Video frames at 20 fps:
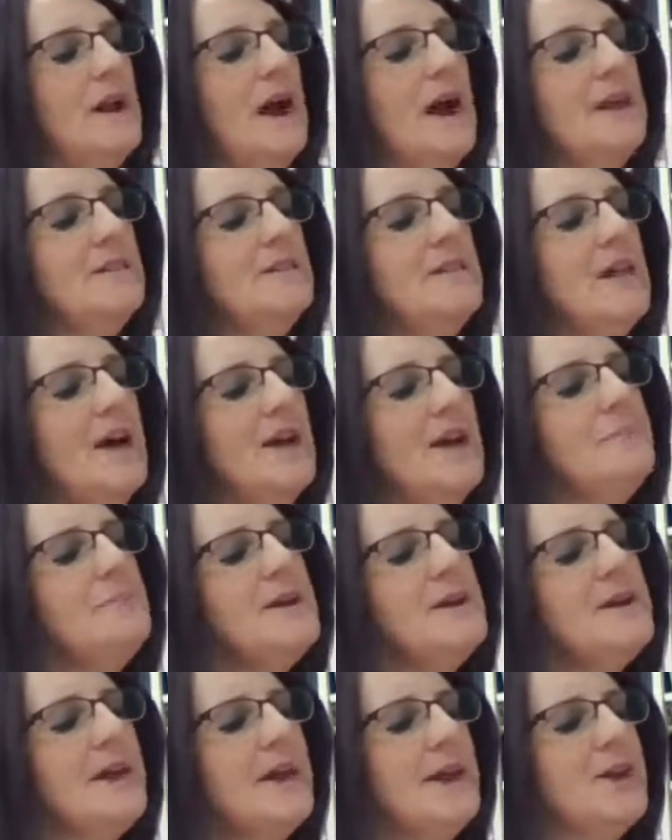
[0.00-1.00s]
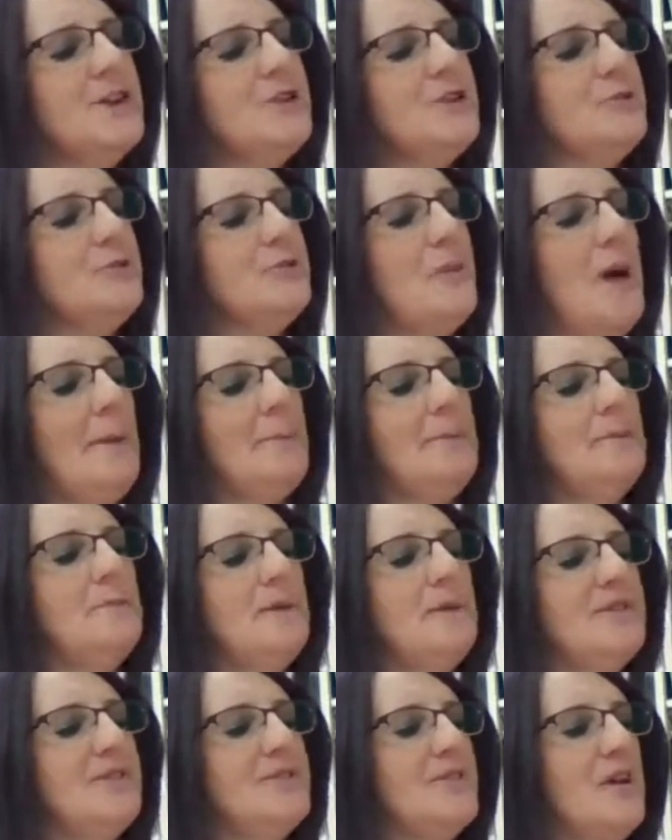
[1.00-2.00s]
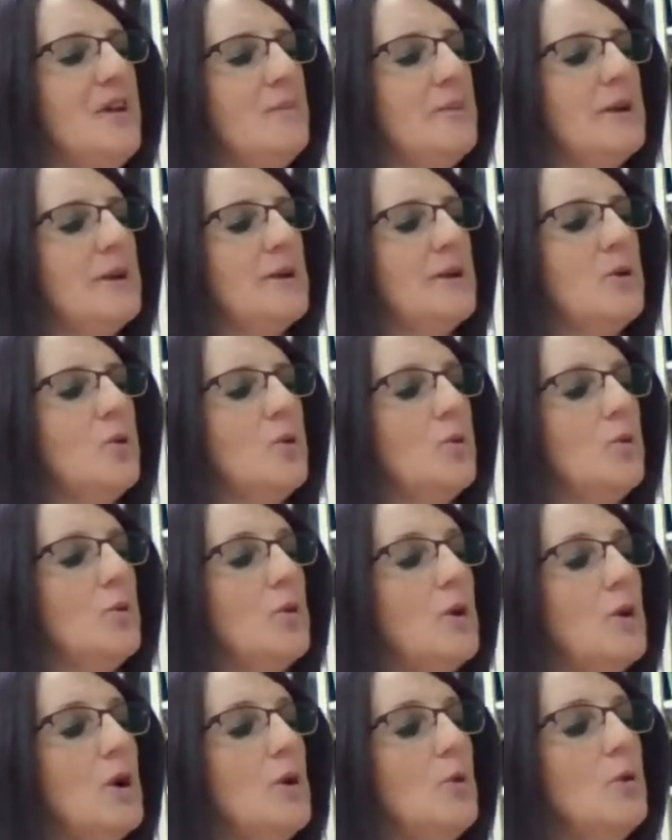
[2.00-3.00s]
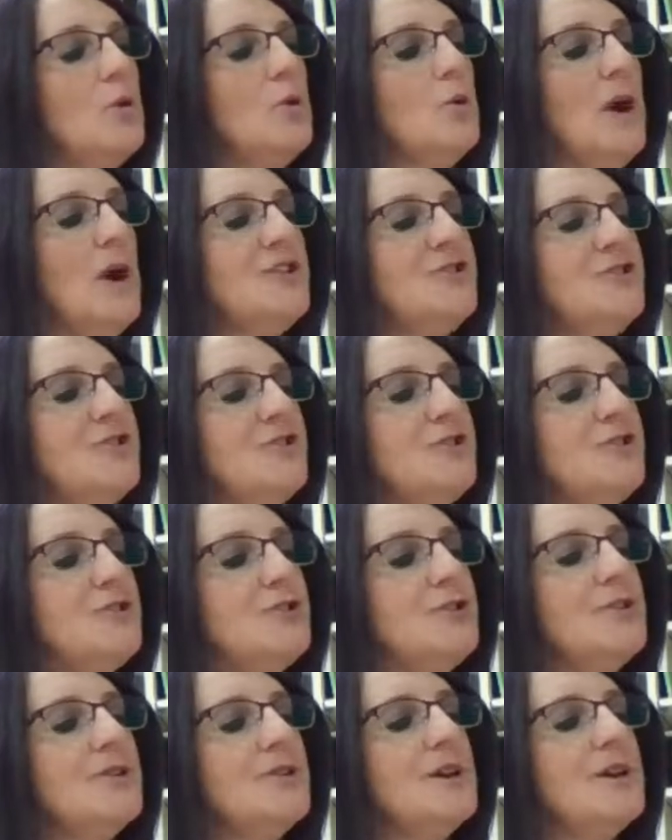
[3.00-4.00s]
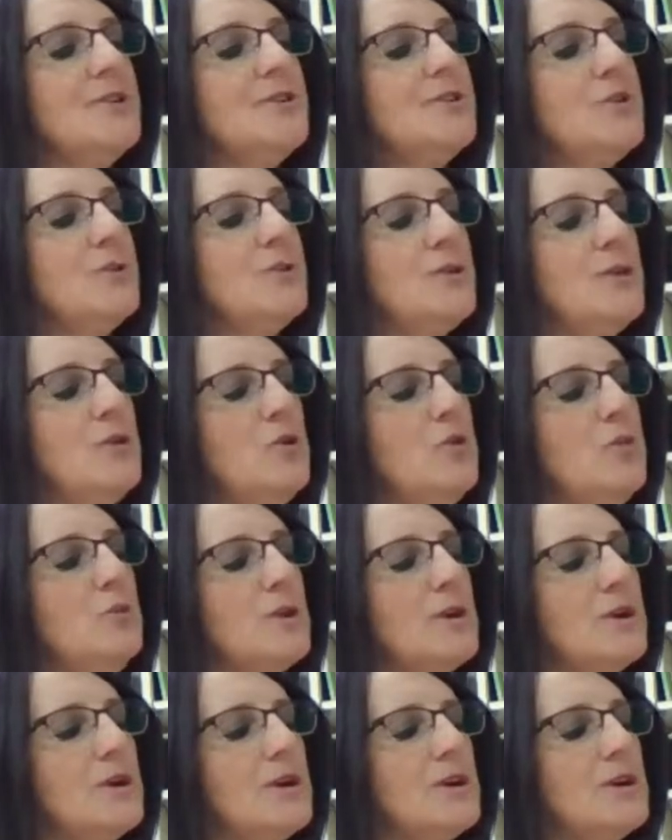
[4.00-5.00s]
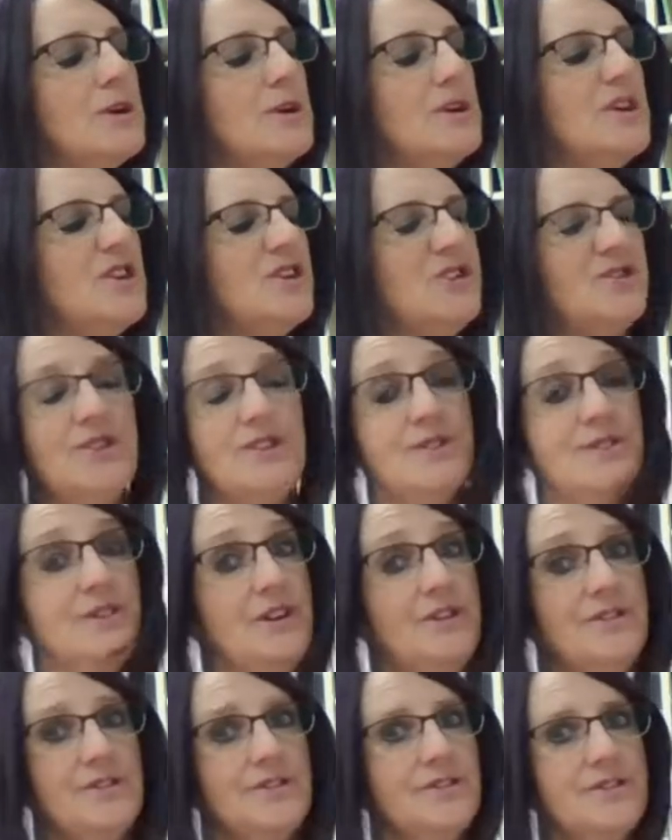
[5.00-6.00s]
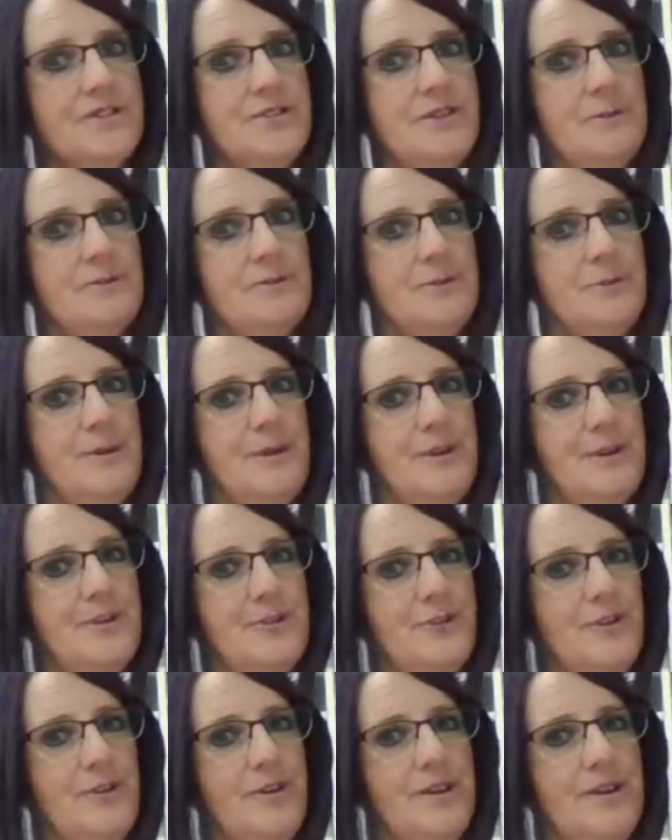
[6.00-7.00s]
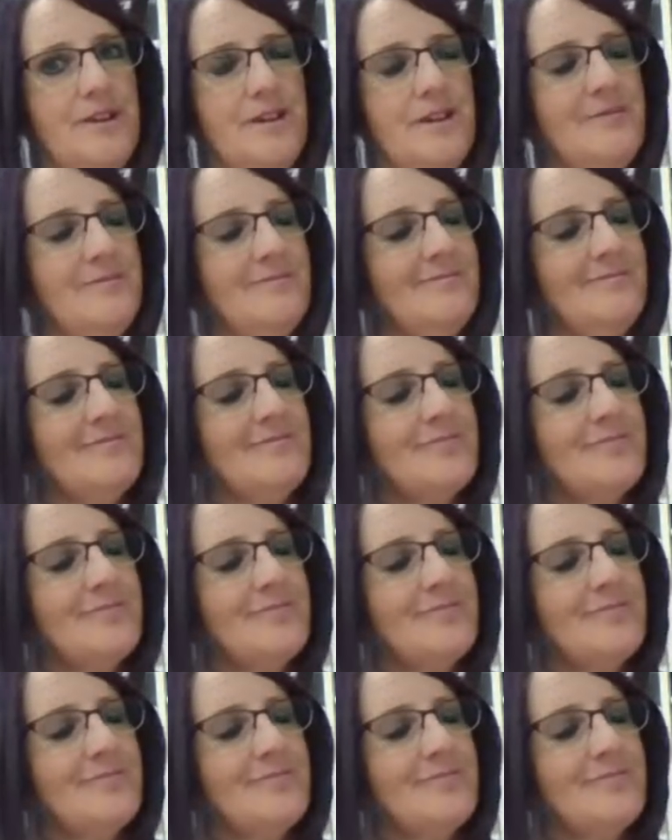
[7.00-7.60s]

I lie in my cage with Bob on my stomach. We're watching Julia do her homework. She doesn't seem to be enjoying it.